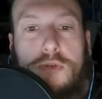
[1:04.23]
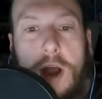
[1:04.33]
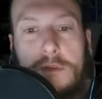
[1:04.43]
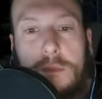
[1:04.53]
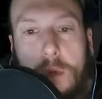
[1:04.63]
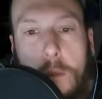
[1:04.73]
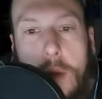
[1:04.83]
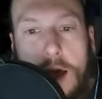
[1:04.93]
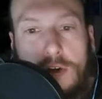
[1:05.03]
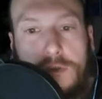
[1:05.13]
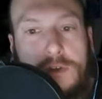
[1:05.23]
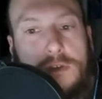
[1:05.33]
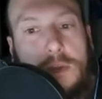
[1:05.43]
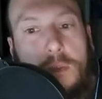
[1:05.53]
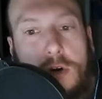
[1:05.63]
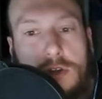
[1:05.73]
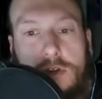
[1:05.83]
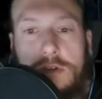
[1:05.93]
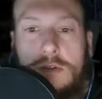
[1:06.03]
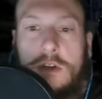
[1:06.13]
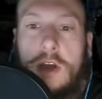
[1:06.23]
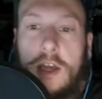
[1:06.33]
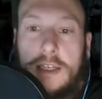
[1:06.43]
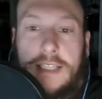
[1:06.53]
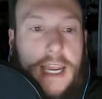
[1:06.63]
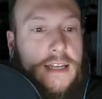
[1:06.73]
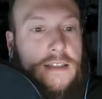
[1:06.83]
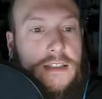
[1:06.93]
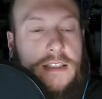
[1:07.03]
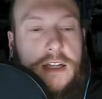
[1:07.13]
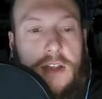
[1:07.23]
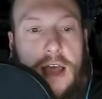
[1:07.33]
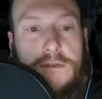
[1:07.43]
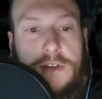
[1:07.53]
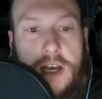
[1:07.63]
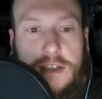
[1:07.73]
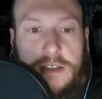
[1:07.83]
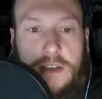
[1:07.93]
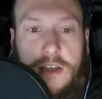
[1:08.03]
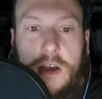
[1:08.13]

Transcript: profitable model of using personal data to sell advertising.